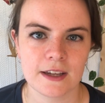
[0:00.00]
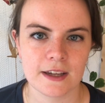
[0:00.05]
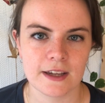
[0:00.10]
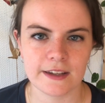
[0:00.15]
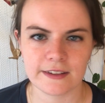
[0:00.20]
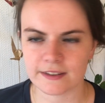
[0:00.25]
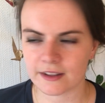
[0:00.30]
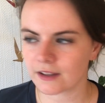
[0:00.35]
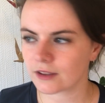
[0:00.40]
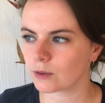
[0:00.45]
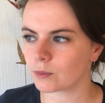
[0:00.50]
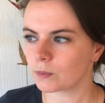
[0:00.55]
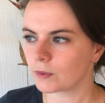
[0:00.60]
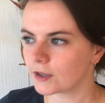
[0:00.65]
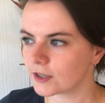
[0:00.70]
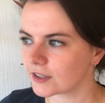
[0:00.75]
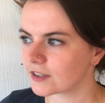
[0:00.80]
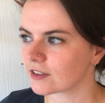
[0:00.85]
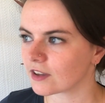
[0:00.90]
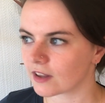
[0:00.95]
It's like the
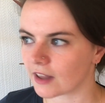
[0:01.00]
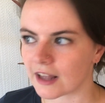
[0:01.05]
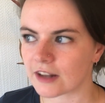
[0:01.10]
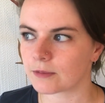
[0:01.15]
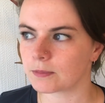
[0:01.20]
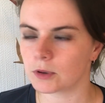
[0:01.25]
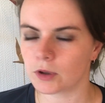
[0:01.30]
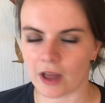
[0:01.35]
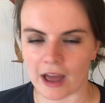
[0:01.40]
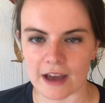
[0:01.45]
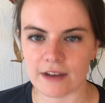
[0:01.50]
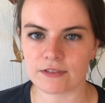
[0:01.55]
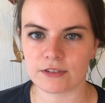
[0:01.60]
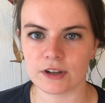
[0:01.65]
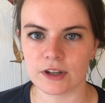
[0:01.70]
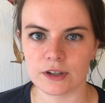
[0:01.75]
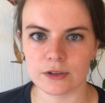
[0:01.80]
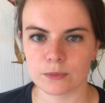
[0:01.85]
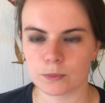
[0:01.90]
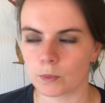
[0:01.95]
worst collectible
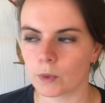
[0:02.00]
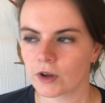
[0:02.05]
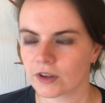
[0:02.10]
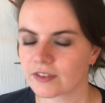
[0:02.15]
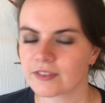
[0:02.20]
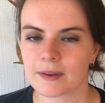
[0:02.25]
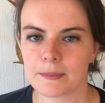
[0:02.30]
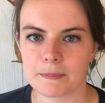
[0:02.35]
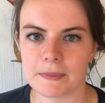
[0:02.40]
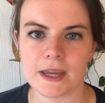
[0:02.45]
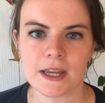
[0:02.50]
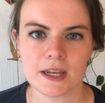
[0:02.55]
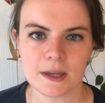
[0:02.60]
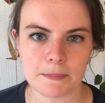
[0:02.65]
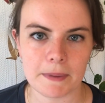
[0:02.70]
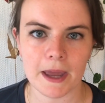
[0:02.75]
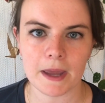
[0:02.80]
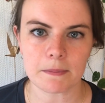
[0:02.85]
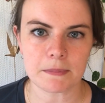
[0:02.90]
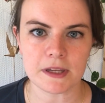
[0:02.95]
ever, worse than Beanie
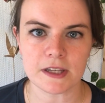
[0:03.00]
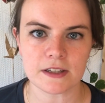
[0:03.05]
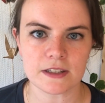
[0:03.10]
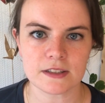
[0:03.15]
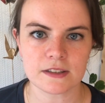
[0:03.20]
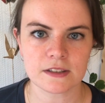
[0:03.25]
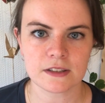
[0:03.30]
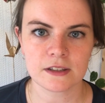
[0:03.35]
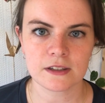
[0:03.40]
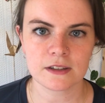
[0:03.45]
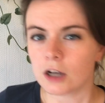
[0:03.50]
Babies.